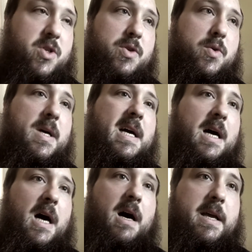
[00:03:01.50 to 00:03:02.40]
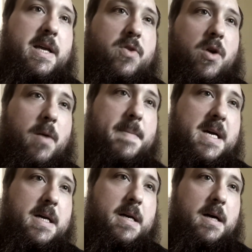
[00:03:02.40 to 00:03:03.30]
to either
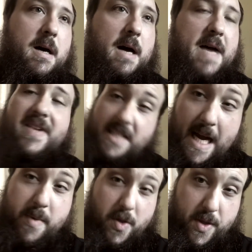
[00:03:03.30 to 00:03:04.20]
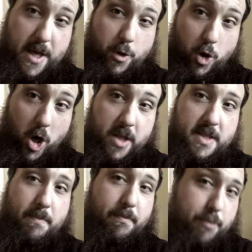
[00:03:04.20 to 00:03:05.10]
having time to think
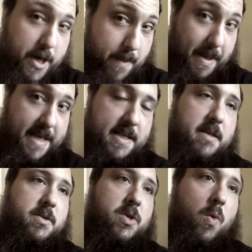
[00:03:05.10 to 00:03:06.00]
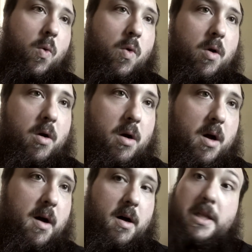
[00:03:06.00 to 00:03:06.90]
thoughts and bring up ideas,
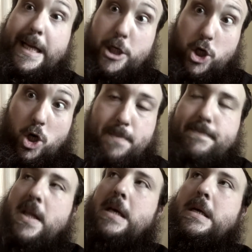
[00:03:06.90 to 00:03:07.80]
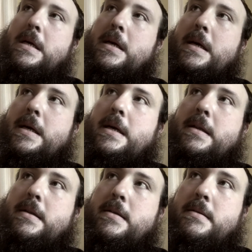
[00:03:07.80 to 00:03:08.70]
or leisure.
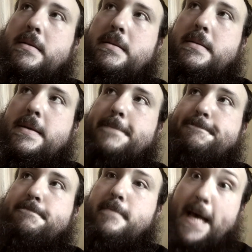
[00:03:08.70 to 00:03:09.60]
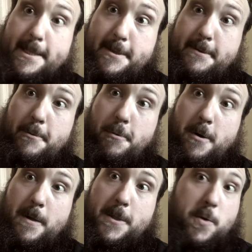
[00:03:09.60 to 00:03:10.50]
And that's the
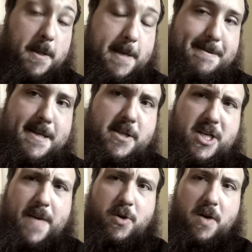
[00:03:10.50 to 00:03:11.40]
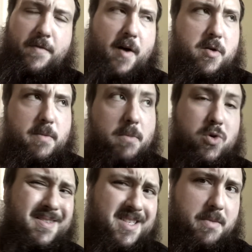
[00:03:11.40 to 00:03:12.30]
word that's going to lead me into the chapter I found
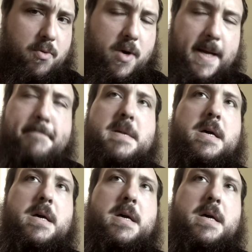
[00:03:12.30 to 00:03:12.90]
most disappointing.